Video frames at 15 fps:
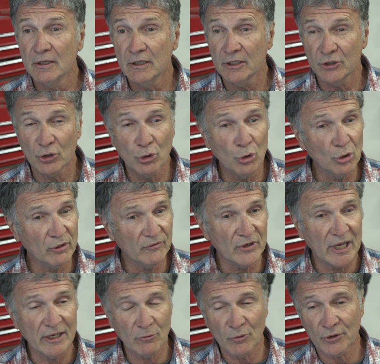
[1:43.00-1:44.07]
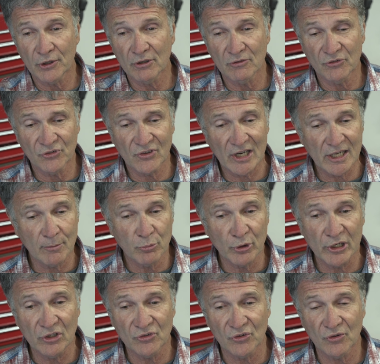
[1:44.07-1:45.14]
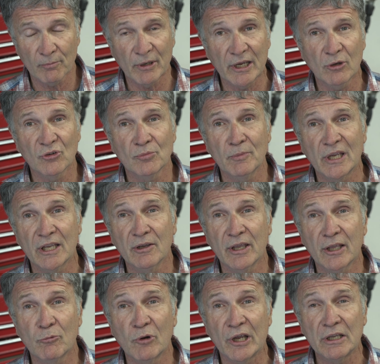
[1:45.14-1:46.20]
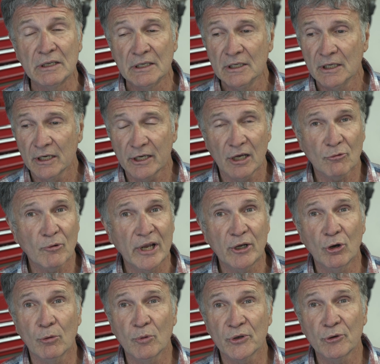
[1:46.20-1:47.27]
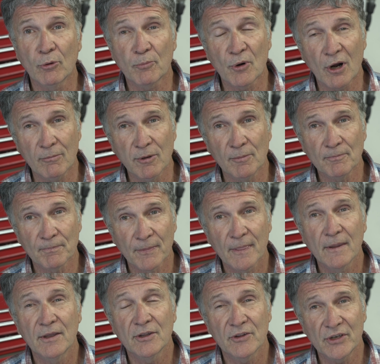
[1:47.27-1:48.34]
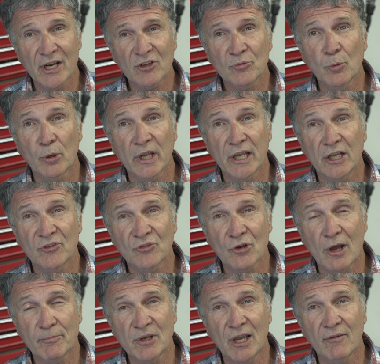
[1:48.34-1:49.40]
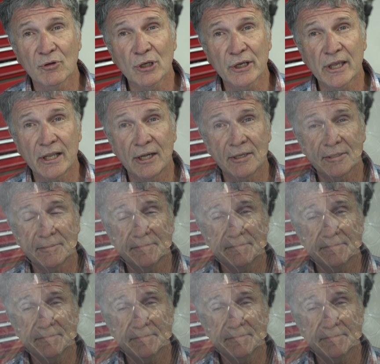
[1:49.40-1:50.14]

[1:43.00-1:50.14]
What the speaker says: In the cool of night with a steady breeze as the bike was making headway, I got right home with no problem. The next morning I stopped to have a look at it.